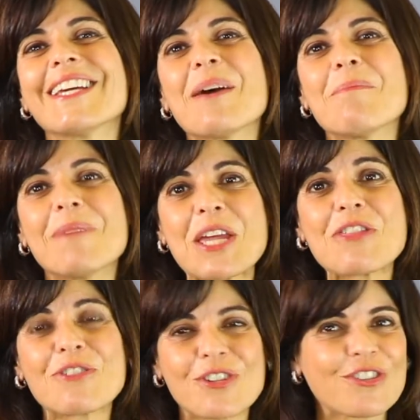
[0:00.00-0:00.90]
May
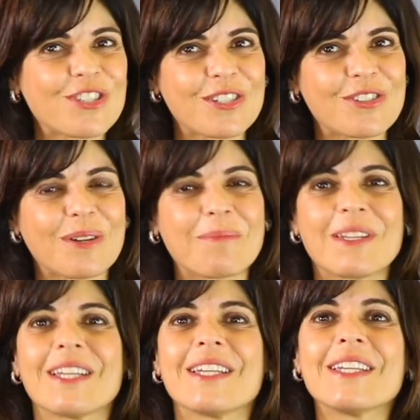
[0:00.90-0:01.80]
Thurner syndrome
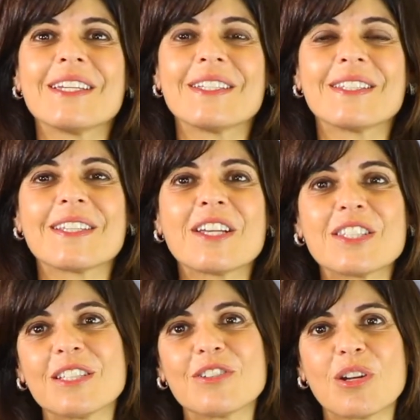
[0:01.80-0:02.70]
is a
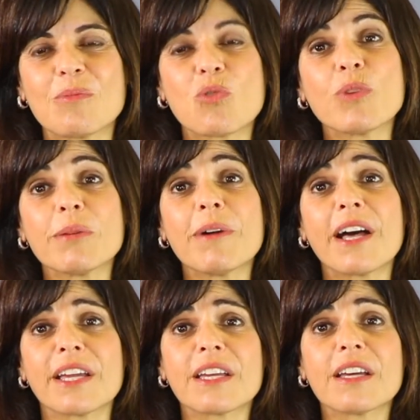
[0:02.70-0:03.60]
syndrome
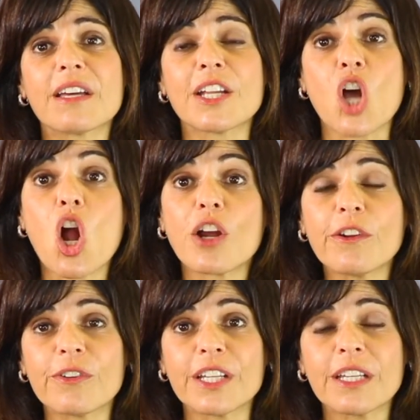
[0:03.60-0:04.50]
whereby an
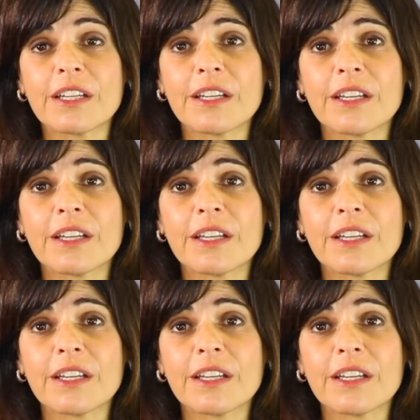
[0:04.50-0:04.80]
artery